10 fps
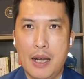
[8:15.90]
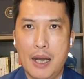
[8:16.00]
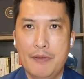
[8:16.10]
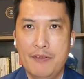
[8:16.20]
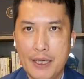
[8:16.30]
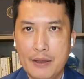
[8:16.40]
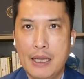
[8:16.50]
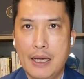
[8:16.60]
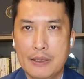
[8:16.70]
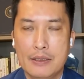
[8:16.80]
I think
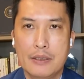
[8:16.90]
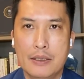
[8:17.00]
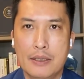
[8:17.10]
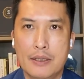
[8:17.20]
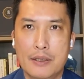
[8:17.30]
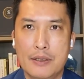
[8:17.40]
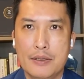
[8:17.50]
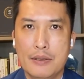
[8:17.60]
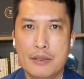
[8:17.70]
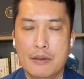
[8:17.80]
that
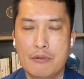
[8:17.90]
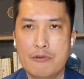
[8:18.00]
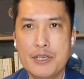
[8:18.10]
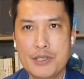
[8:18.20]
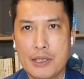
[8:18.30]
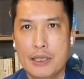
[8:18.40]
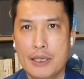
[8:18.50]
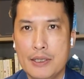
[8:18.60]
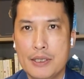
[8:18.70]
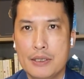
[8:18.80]

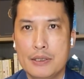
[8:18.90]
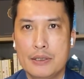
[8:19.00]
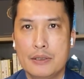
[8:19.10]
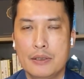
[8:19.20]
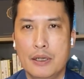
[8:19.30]
recently the